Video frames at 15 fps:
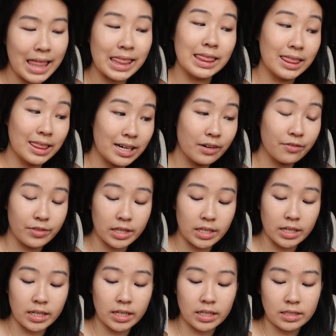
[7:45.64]
Love
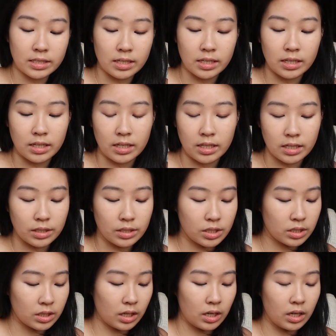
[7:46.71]
this. It
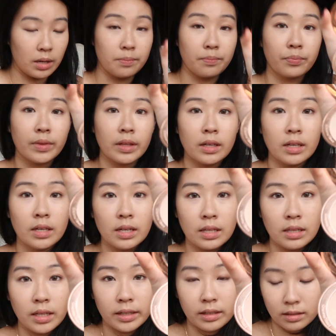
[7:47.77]
is
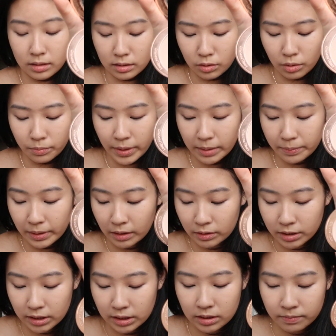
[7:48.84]
like a compact
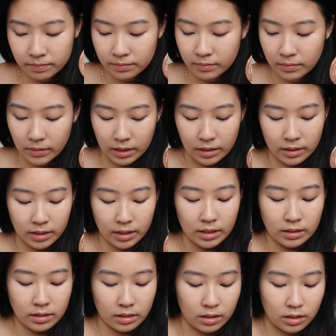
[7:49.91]
powder, and
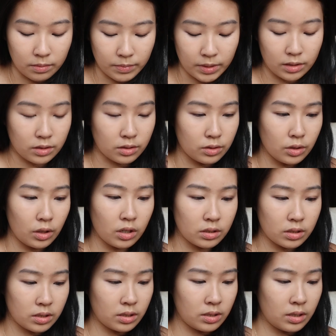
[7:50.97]
then it's
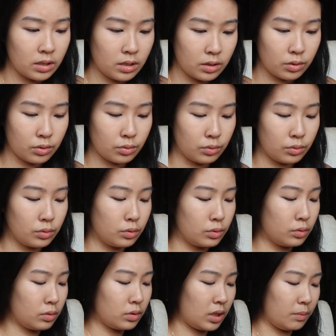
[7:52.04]
not
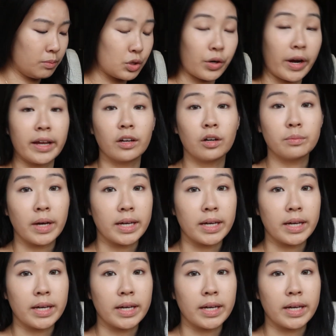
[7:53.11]
too drying on